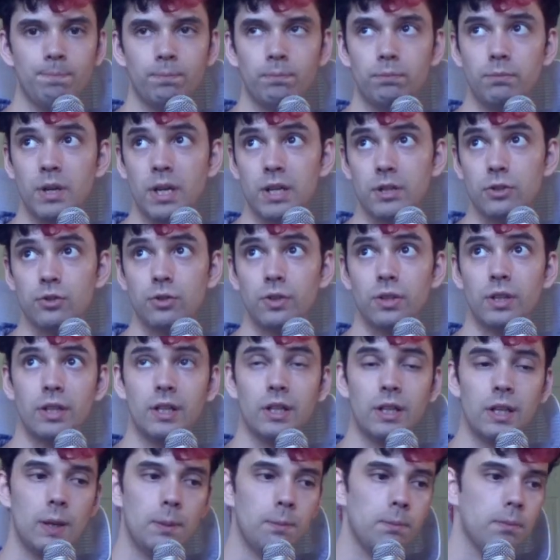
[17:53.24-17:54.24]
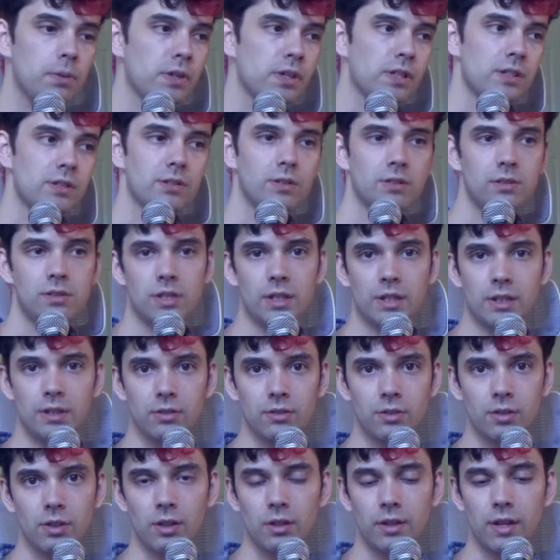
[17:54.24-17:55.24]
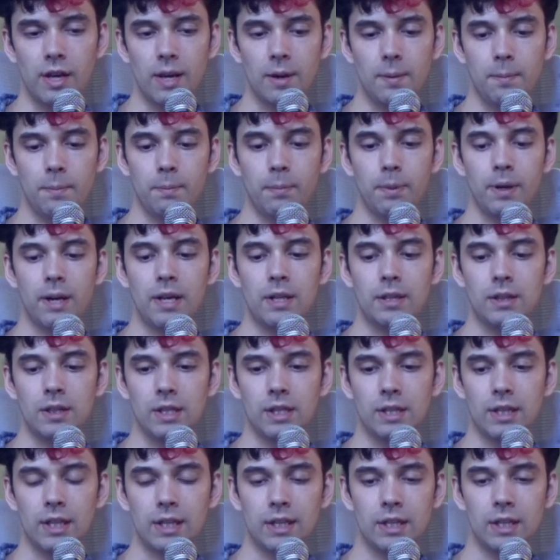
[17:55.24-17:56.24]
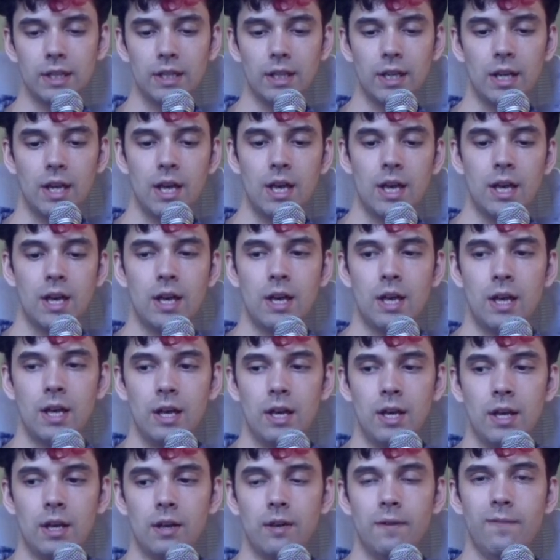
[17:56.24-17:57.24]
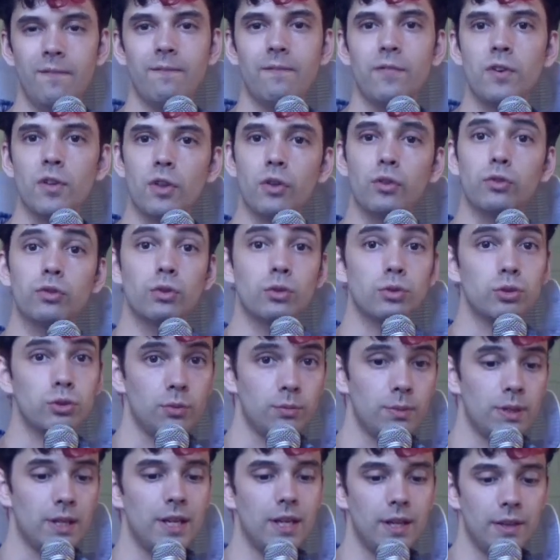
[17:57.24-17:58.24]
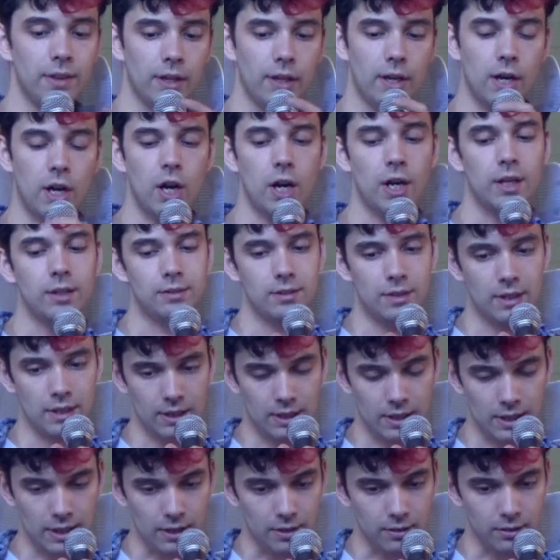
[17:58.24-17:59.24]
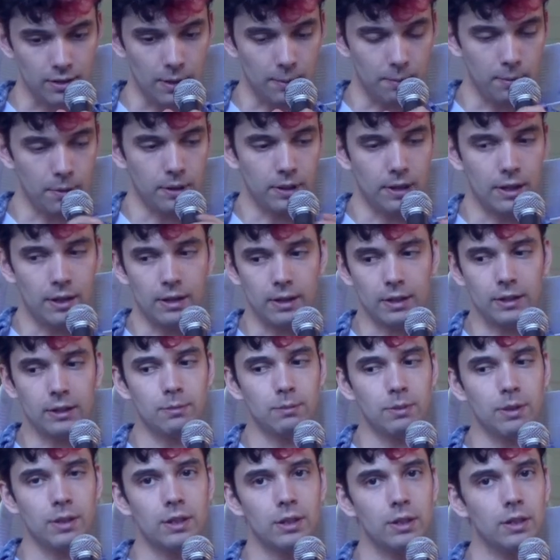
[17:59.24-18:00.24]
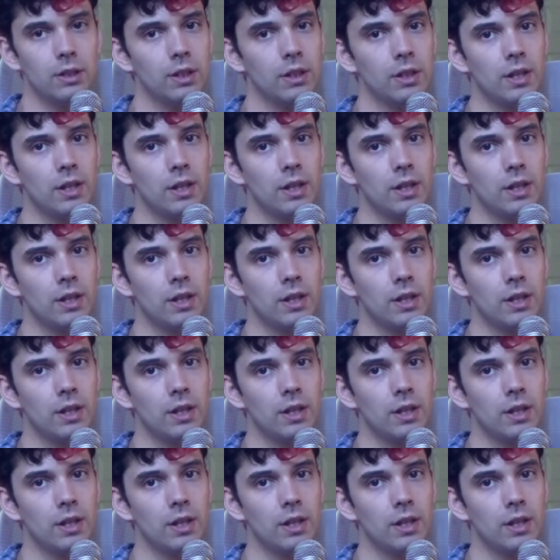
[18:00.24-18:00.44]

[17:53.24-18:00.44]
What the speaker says: Patreon and prints and stickers and all that, but I think I can, for the social media and the content that it is that I'm putting out, I can be a little